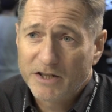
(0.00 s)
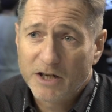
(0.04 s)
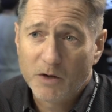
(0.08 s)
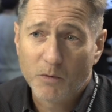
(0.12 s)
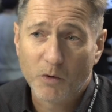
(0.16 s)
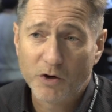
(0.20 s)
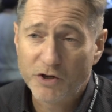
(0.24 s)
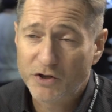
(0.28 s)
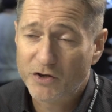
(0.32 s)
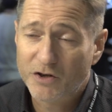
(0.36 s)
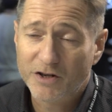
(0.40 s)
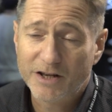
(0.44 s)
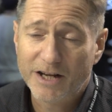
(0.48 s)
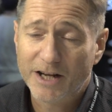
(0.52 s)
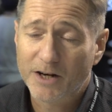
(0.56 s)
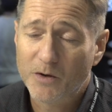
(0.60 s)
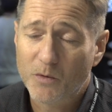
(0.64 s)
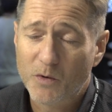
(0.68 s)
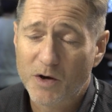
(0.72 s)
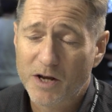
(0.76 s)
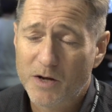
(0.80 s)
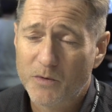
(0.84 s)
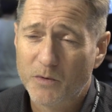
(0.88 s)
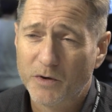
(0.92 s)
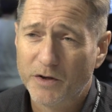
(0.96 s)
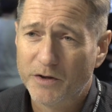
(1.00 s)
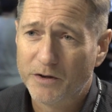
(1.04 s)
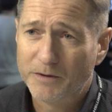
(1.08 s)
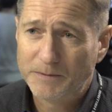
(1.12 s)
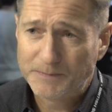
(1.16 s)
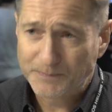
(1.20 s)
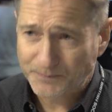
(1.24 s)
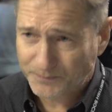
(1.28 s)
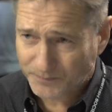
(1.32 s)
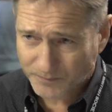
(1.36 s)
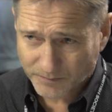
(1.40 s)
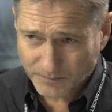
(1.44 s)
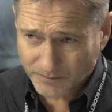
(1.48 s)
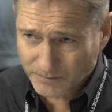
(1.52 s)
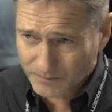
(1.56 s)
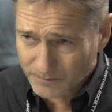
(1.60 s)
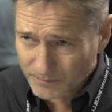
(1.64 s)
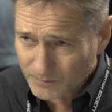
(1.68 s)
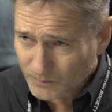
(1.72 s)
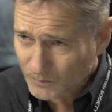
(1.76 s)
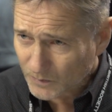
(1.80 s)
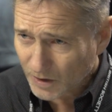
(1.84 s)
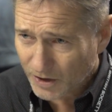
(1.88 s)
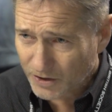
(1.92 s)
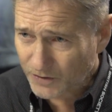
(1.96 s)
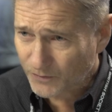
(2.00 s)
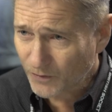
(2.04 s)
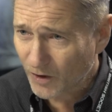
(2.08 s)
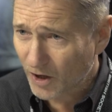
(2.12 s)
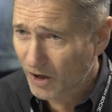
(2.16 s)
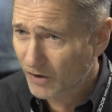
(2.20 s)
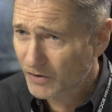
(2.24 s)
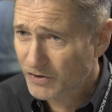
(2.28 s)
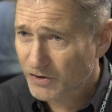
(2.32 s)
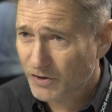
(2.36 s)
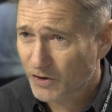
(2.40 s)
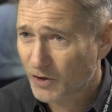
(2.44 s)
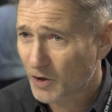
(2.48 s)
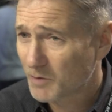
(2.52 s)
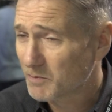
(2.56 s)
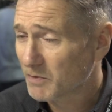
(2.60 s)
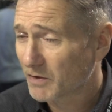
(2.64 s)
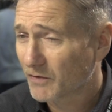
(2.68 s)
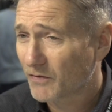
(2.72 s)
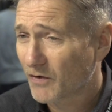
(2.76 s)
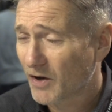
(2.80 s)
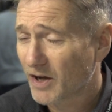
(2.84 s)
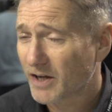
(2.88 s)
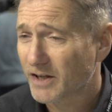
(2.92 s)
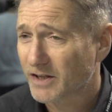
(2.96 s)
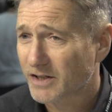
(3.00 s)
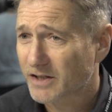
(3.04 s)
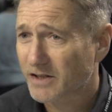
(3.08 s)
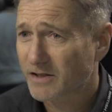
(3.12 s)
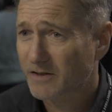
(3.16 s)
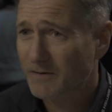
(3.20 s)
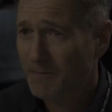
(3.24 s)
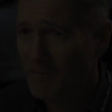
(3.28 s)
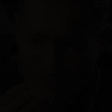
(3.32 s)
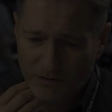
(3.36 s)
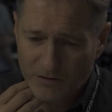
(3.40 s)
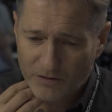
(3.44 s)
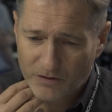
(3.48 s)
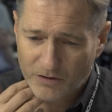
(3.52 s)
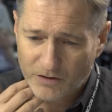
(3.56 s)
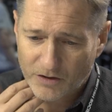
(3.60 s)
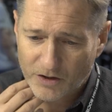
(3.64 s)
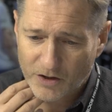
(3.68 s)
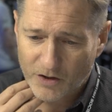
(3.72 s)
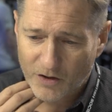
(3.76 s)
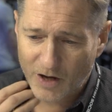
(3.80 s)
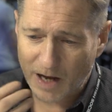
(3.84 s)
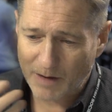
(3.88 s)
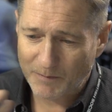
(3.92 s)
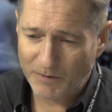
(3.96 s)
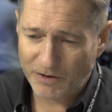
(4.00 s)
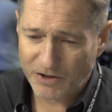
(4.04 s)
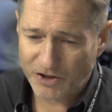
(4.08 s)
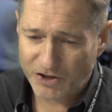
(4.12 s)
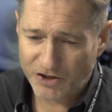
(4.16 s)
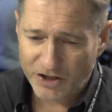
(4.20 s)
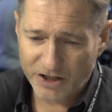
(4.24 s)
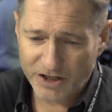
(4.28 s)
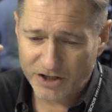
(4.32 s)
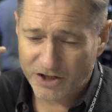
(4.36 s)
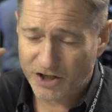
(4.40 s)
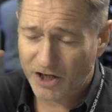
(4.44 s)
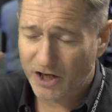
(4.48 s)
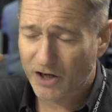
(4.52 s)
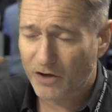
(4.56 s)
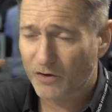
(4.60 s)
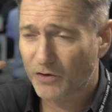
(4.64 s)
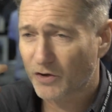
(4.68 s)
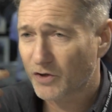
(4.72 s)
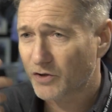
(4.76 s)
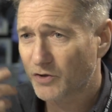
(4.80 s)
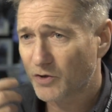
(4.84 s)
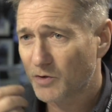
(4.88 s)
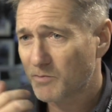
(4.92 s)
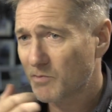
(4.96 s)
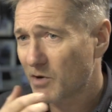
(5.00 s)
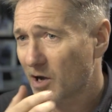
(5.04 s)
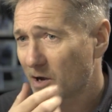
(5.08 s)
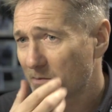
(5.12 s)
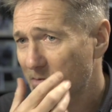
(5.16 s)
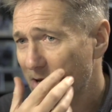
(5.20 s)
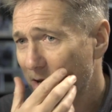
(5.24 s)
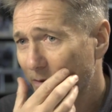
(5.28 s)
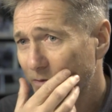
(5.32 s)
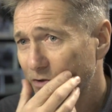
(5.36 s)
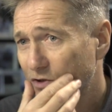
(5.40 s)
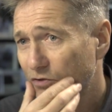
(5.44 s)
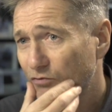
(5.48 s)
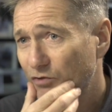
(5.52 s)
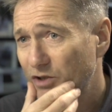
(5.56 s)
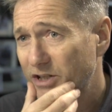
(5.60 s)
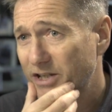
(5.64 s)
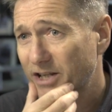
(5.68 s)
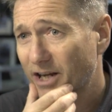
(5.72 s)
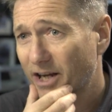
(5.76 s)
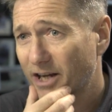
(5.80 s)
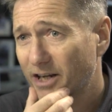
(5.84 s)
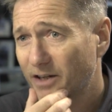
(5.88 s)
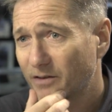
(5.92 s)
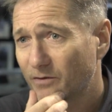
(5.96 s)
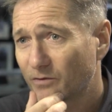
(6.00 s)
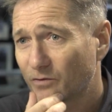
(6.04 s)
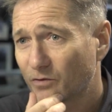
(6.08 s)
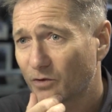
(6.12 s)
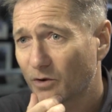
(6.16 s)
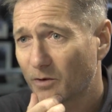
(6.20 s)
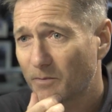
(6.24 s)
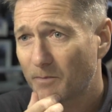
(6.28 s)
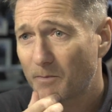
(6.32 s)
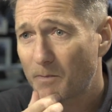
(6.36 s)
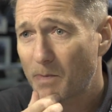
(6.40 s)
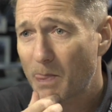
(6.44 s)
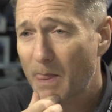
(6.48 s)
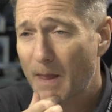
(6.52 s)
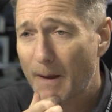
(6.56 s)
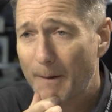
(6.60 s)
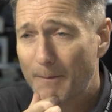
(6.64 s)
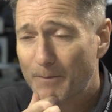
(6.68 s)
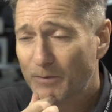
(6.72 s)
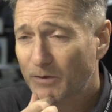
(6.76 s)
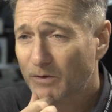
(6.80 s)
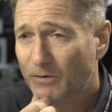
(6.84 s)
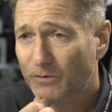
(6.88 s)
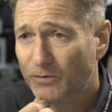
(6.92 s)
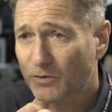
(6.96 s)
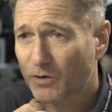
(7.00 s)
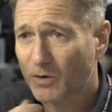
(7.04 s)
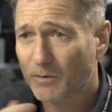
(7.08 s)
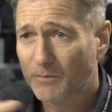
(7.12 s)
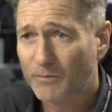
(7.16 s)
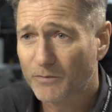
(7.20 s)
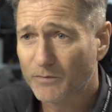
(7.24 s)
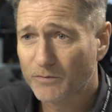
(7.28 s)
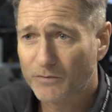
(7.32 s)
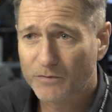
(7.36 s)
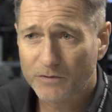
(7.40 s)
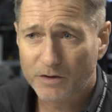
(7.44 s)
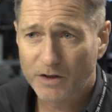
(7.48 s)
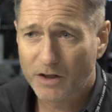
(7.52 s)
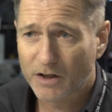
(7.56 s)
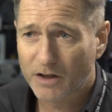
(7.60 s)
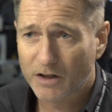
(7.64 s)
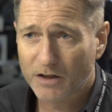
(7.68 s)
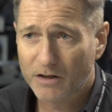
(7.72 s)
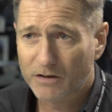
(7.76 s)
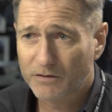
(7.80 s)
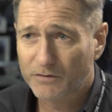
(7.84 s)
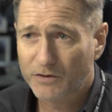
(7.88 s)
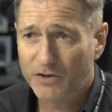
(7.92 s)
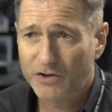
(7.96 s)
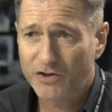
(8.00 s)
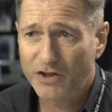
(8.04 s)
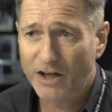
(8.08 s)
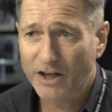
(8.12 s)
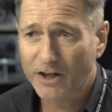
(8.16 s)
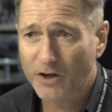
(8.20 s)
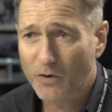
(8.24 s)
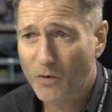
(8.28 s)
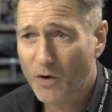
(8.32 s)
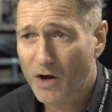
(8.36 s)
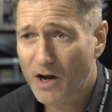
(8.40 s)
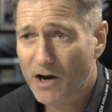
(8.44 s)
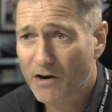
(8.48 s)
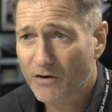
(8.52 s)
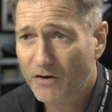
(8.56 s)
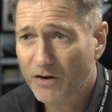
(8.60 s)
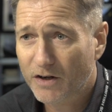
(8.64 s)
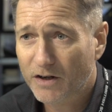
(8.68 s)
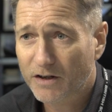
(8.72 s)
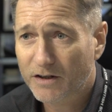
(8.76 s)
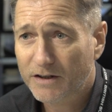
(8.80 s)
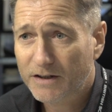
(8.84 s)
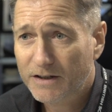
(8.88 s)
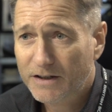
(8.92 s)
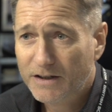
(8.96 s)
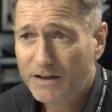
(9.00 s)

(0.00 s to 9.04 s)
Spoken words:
what you could get away with as far as the human face. How much detail that you might be able to retain from the shadow area.